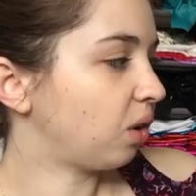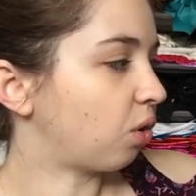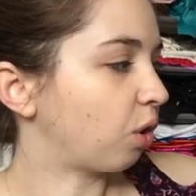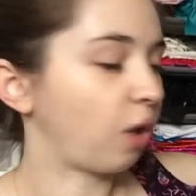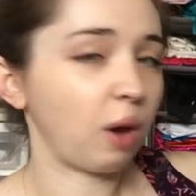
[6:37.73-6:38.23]

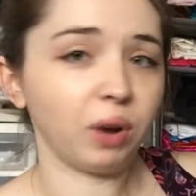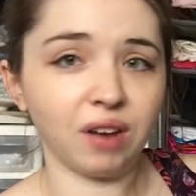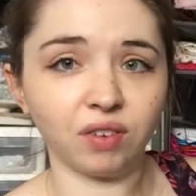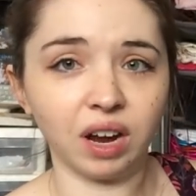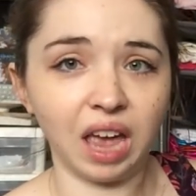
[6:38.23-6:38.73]
or
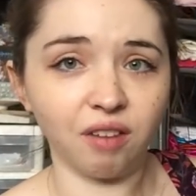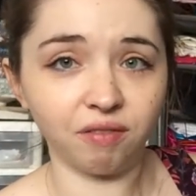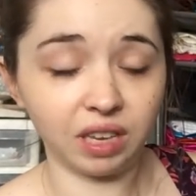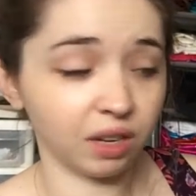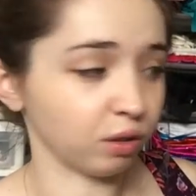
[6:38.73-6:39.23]
whenever I
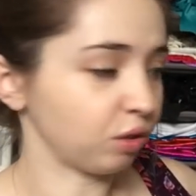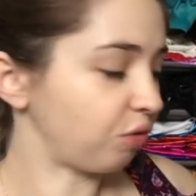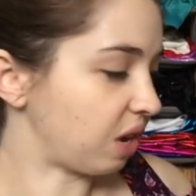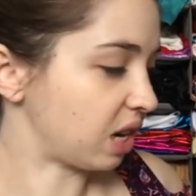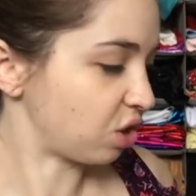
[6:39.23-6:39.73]
have ears
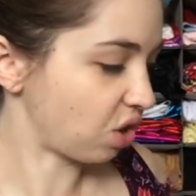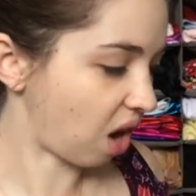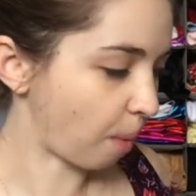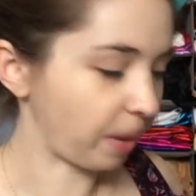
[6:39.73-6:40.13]
finished up,